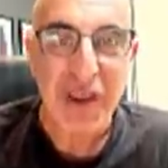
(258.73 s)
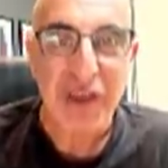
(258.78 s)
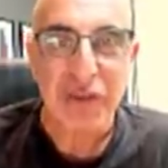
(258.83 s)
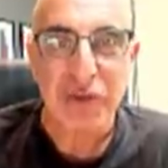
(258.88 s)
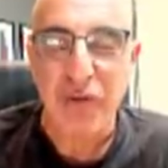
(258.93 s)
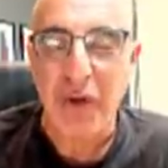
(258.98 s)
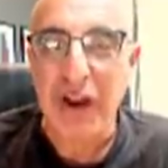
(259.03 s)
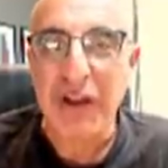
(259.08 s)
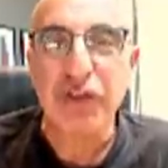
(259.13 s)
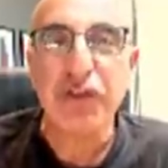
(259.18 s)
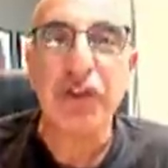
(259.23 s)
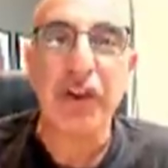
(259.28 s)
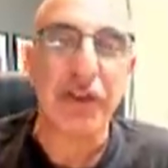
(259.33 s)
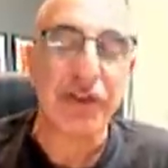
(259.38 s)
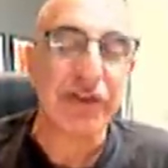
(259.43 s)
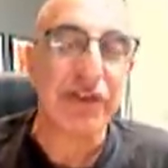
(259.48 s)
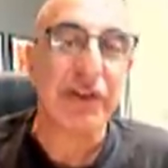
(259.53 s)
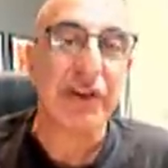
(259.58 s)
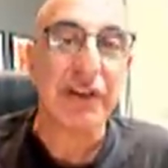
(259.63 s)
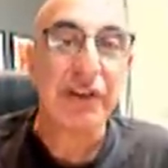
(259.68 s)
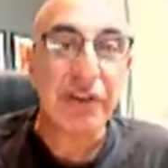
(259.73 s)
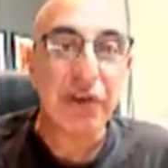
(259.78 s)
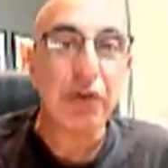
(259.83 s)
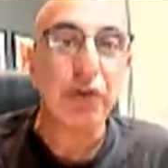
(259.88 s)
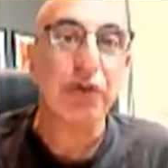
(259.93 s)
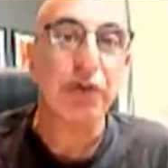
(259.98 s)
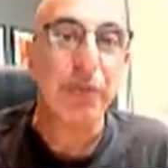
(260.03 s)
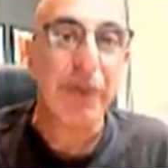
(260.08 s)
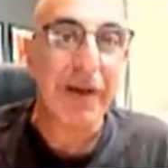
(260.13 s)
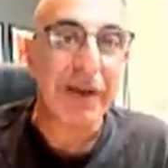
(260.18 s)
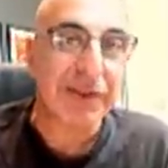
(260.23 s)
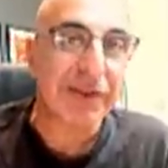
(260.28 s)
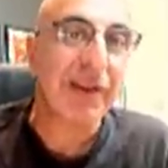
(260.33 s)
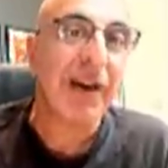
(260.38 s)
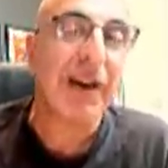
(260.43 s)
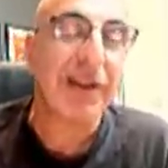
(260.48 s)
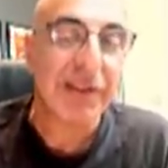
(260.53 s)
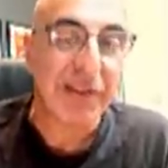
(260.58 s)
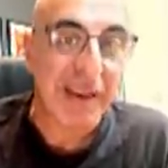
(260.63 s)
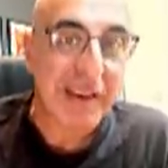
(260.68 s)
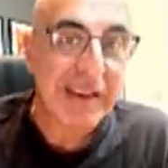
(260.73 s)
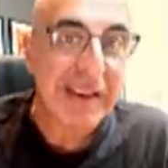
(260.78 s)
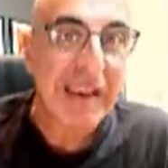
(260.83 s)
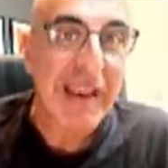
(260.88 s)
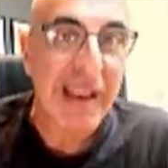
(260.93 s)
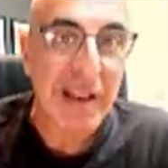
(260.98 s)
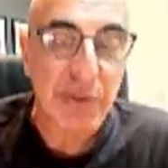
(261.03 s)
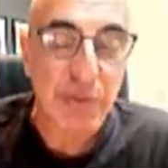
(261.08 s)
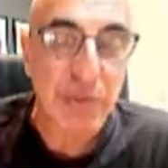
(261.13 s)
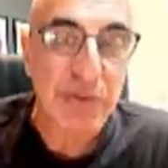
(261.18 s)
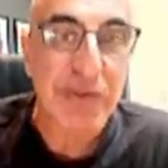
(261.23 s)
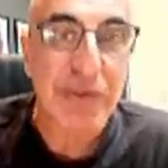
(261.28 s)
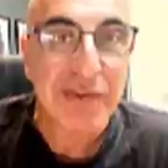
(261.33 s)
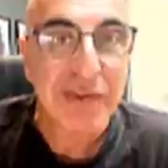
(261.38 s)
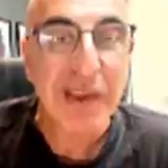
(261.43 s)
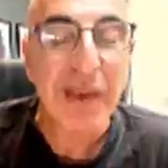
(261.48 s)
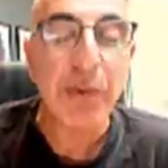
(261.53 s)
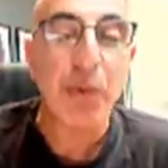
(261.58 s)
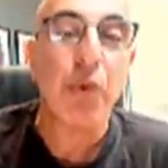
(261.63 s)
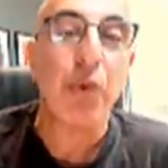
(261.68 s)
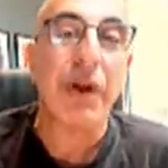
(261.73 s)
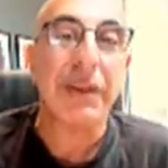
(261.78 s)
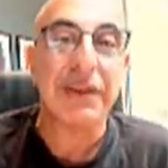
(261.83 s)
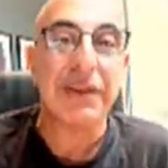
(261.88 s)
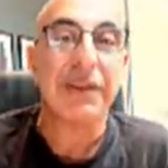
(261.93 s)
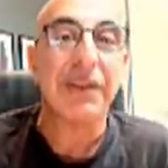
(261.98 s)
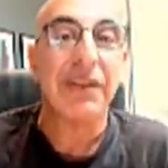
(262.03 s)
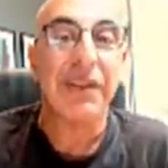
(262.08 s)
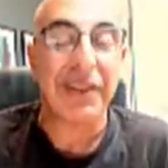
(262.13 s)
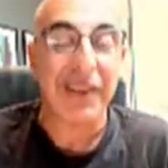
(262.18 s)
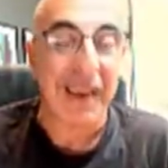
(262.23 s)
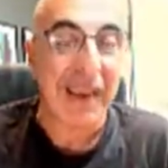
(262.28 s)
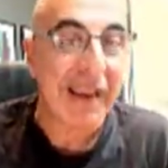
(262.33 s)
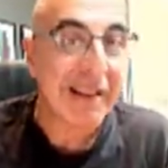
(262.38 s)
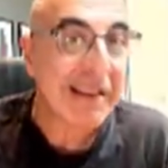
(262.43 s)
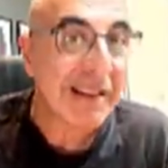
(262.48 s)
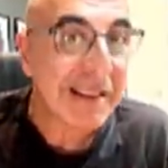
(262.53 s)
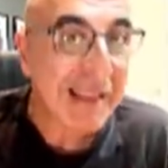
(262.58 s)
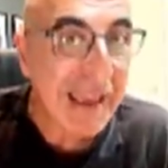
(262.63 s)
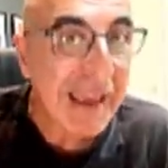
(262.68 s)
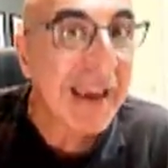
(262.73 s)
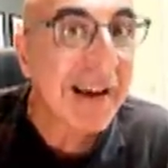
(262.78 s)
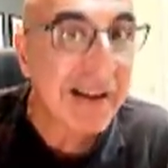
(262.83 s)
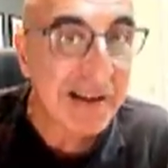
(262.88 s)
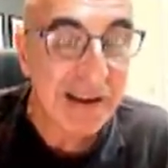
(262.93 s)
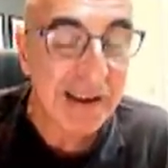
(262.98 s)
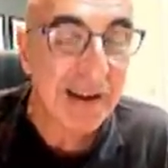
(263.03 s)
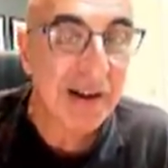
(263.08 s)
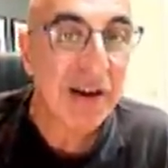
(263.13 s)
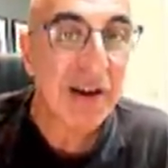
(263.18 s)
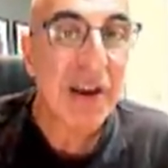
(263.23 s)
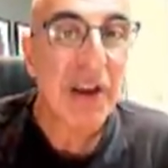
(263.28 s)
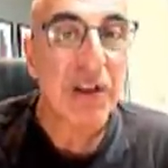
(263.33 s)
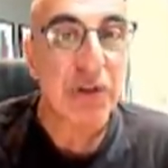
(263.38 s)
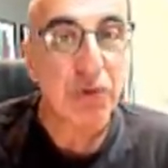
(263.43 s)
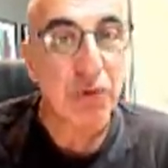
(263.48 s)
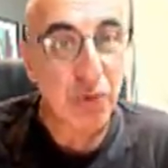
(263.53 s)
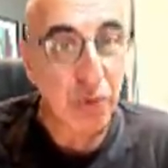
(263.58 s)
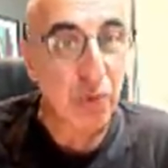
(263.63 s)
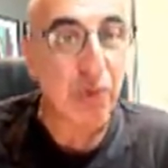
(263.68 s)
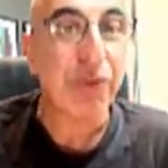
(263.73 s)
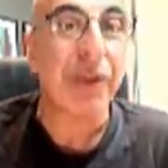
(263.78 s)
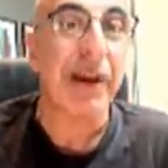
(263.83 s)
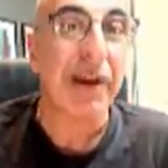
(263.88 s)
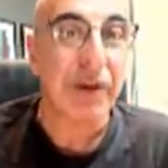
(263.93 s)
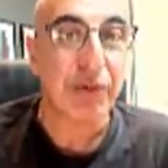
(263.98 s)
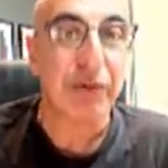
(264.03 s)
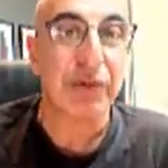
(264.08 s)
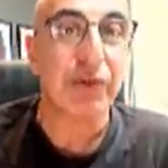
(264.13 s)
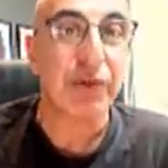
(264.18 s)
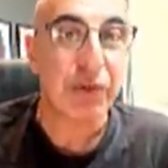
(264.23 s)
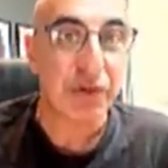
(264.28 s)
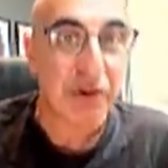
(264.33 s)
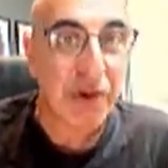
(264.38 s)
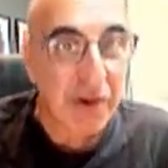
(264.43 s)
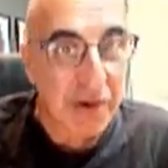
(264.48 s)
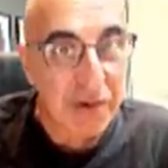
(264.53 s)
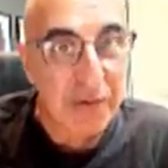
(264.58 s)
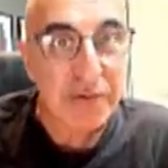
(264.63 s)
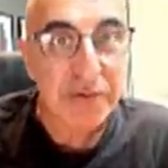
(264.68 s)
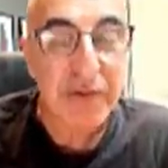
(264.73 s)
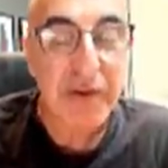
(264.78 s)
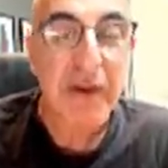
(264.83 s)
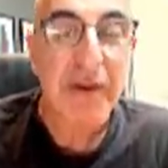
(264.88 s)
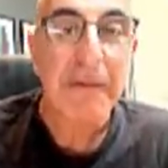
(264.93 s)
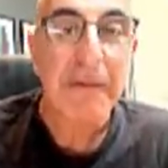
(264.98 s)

so I just reduced my size again with the same quantity that I added earlier 2000 shares